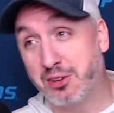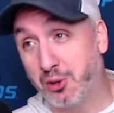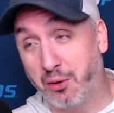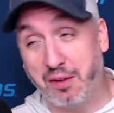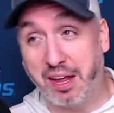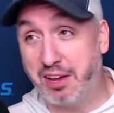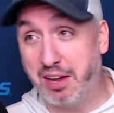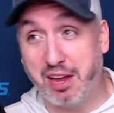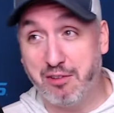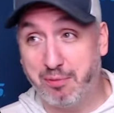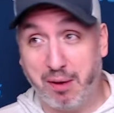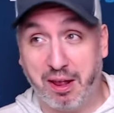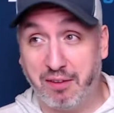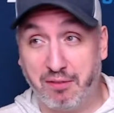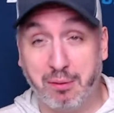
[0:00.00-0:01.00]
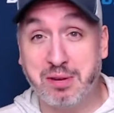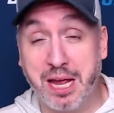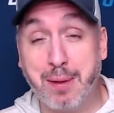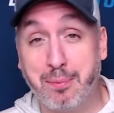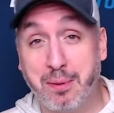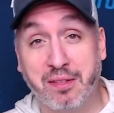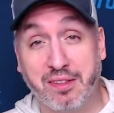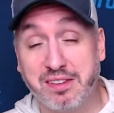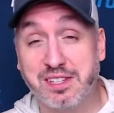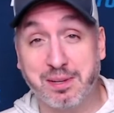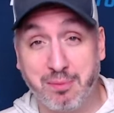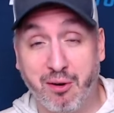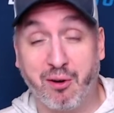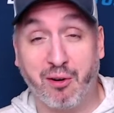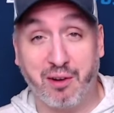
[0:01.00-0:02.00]
So like if I if I'm taping this
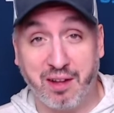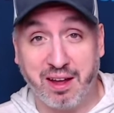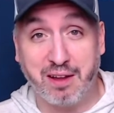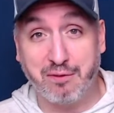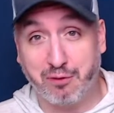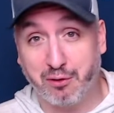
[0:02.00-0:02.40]
tomorrow night